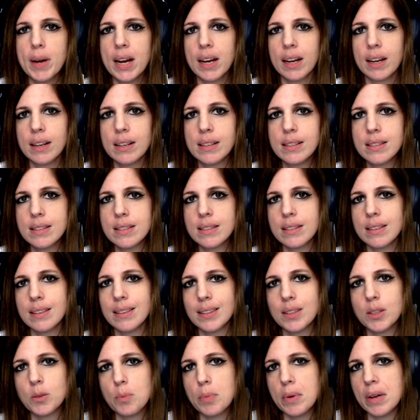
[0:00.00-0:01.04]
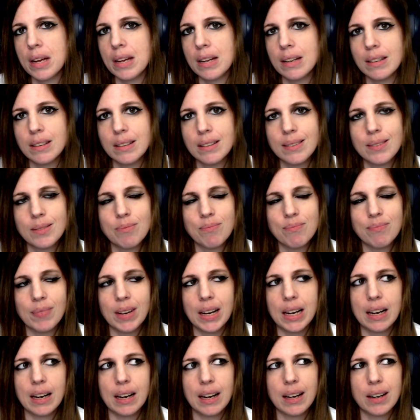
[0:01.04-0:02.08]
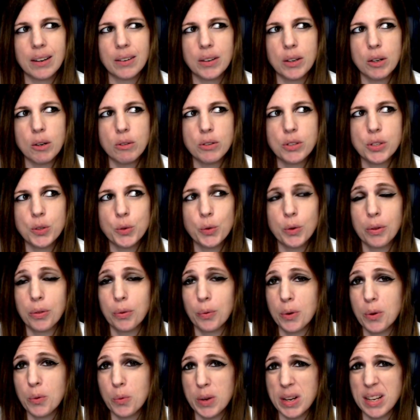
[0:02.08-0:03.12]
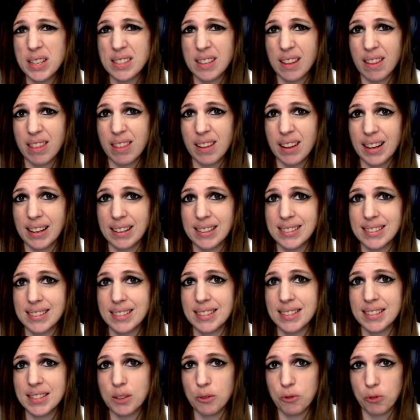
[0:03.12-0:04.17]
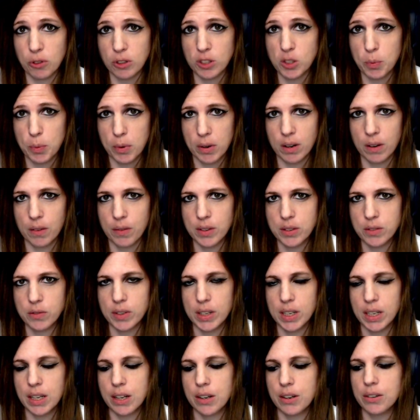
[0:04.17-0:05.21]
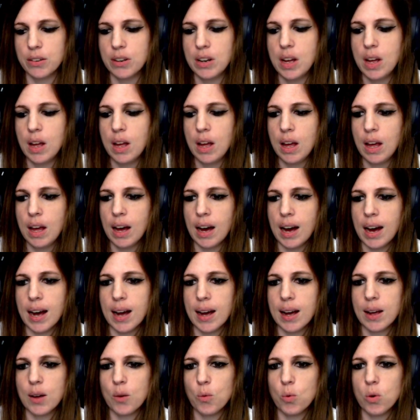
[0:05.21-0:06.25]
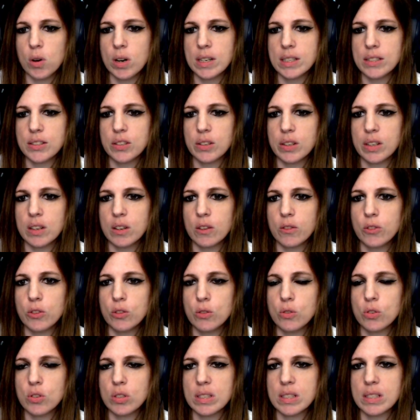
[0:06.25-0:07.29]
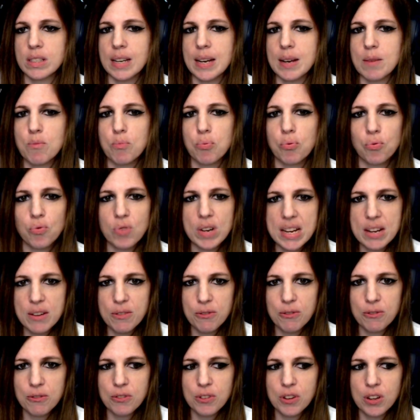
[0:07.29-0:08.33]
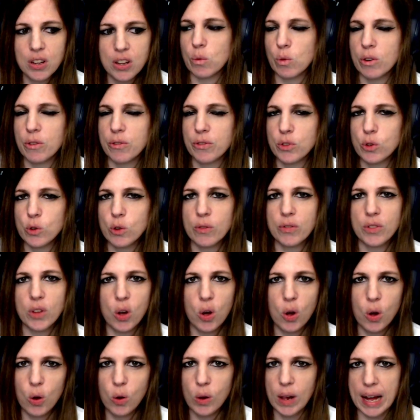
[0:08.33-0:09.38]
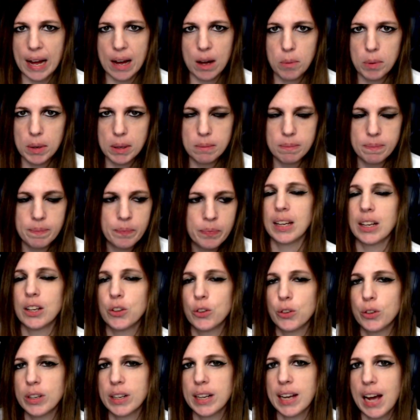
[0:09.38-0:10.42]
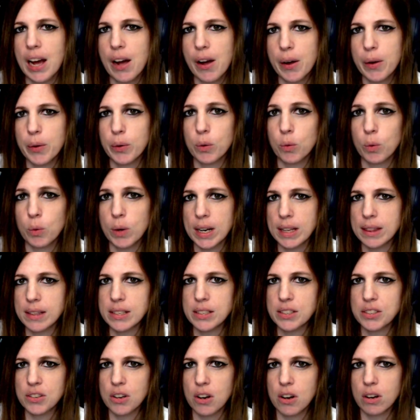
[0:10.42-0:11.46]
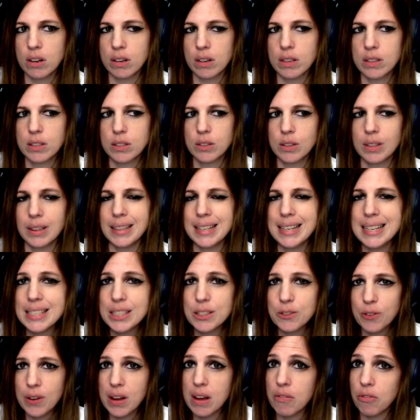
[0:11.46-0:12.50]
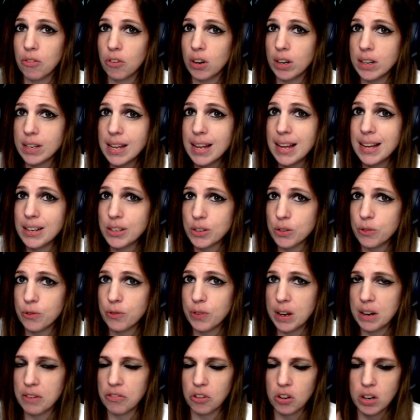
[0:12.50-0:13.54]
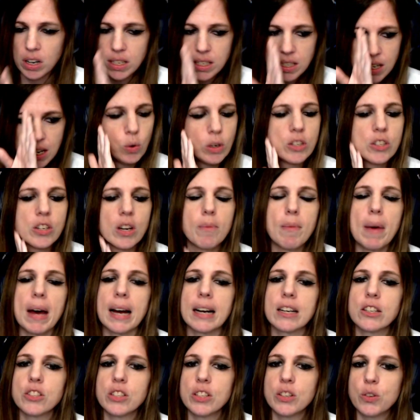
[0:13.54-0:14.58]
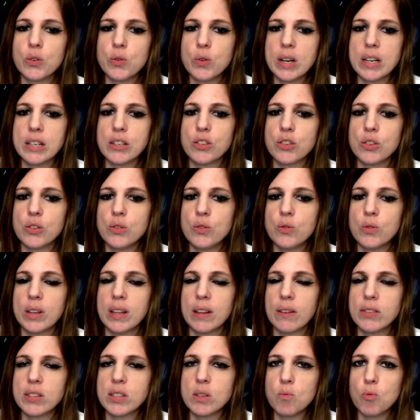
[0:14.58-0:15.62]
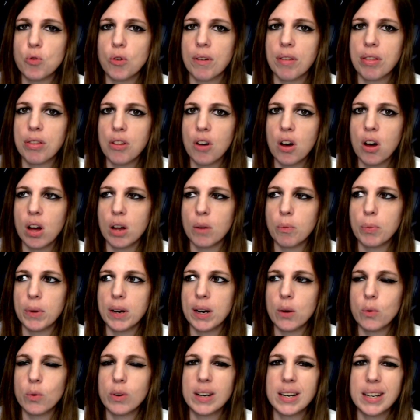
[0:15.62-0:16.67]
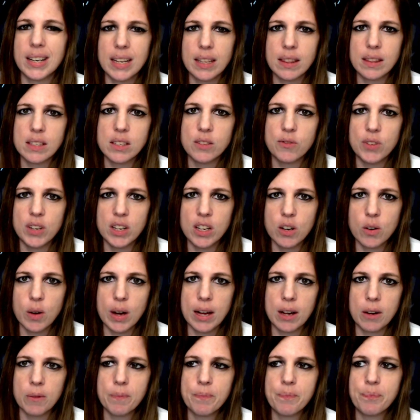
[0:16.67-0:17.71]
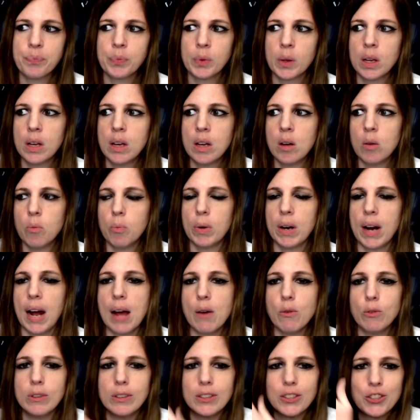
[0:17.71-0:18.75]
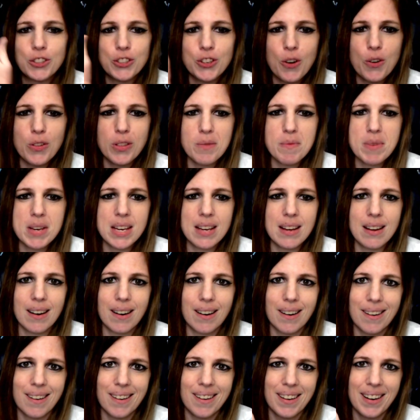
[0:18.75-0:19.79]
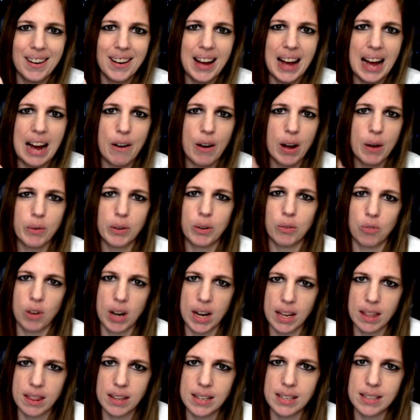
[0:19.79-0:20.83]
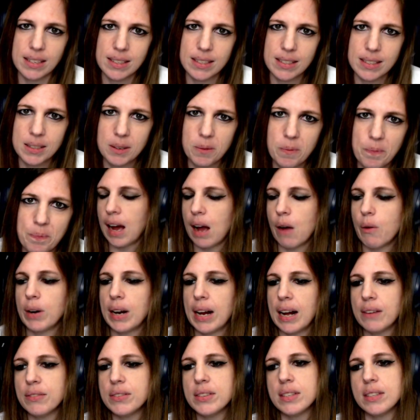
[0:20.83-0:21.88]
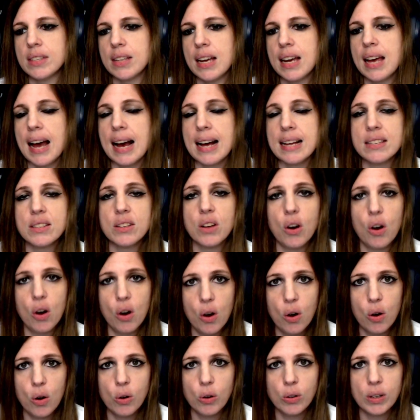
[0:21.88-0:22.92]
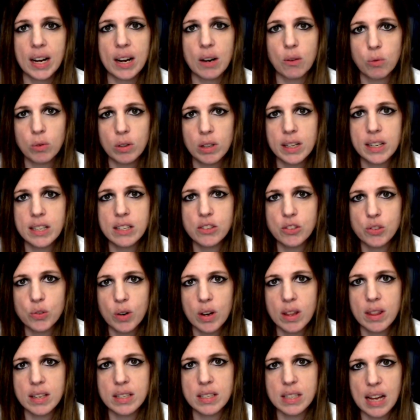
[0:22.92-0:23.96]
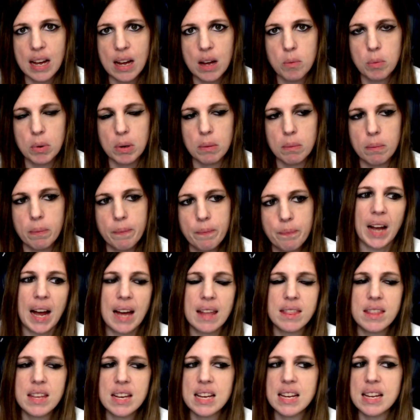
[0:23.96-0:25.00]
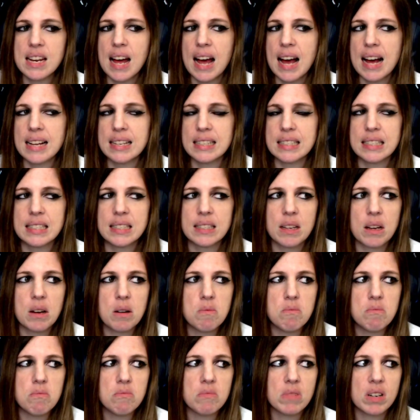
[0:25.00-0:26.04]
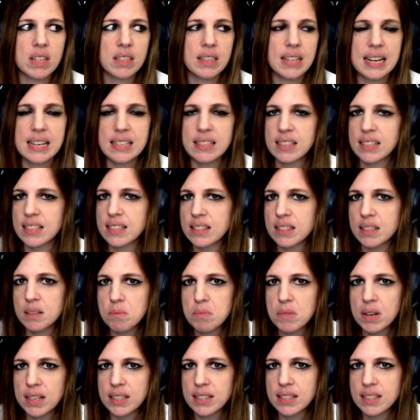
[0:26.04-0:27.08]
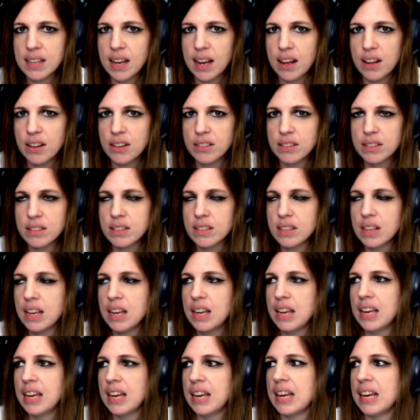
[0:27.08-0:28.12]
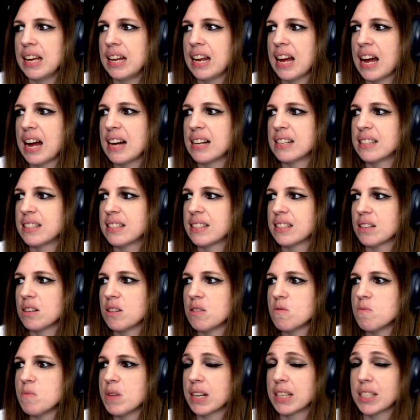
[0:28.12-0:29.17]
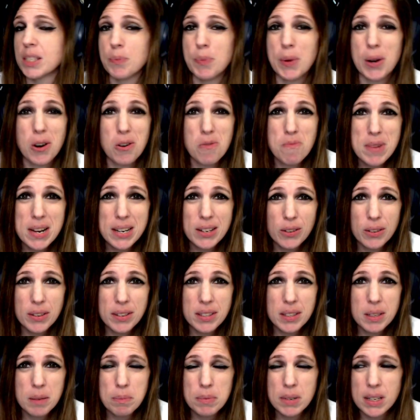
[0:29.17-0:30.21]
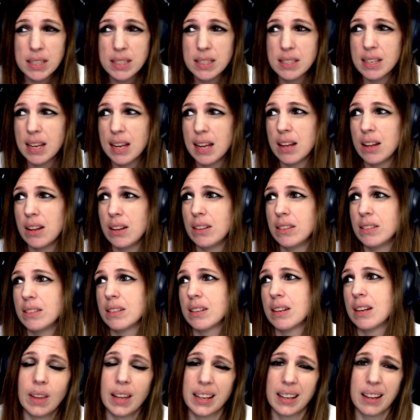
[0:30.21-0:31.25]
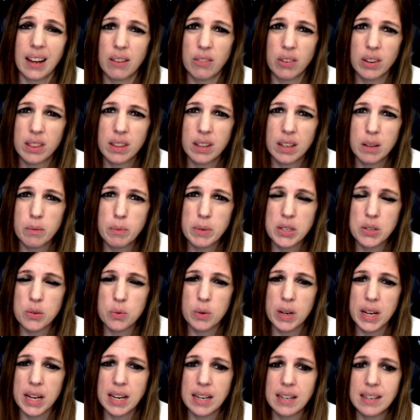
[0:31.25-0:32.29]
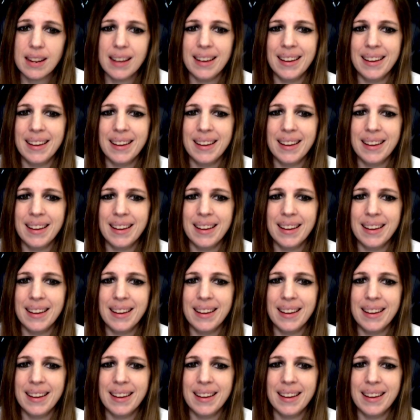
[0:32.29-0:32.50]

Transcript: maggots. It's been, I don't know, two or three weeks, I think, since the first part of this video. I wanted to give you just a brief review of the whole album, including how I would rank these songs least favorite to favorite, which I'm actually going to give some more thought, but I wanted to get this video out. But I will show them here how I would rank these. I would have to say, as a whole, I really enjoy this album. I think it has some classic Slipknot sounds, it has some experimental Slipknot sound, like everything in between.